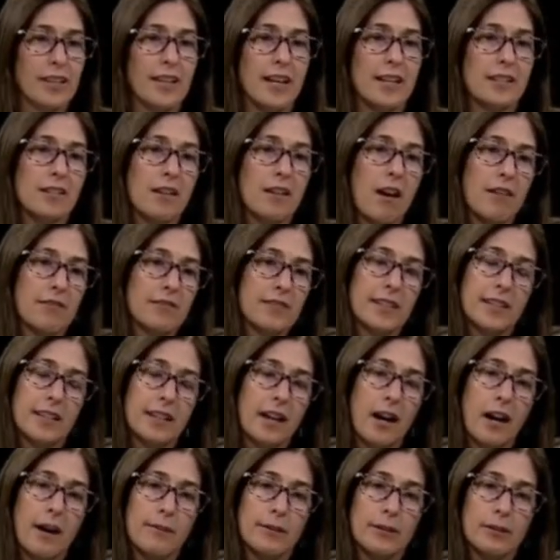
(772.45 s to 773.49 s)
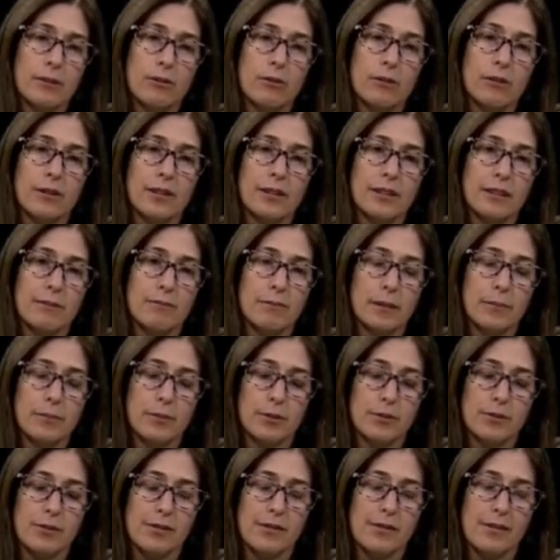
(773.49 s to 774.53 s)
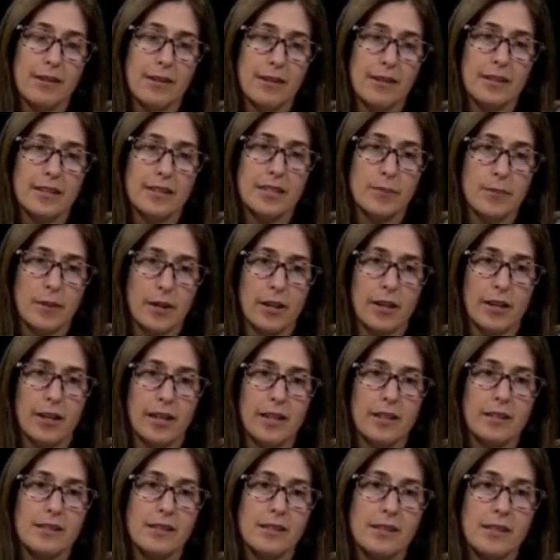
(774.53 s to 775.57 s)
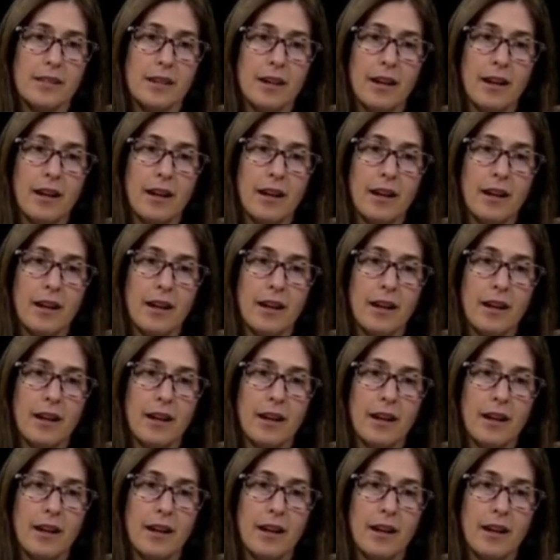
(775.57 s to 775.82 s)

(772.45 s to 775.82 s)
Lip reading: that's often a common aura that people experience.